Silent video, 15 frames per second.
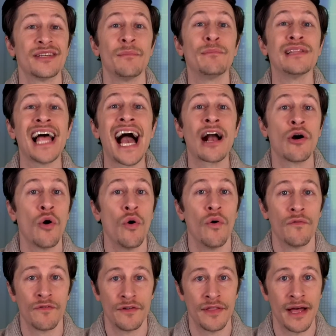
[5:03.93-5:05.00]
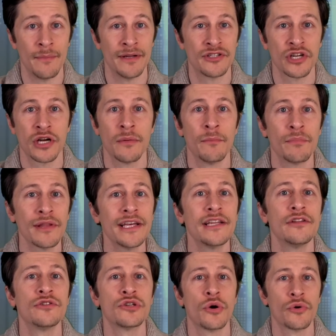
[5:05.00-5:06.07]
a black hole for them. It's a complete
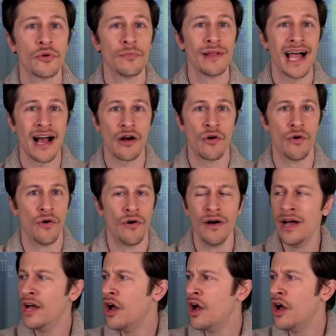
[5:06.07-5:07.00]
and total black hole.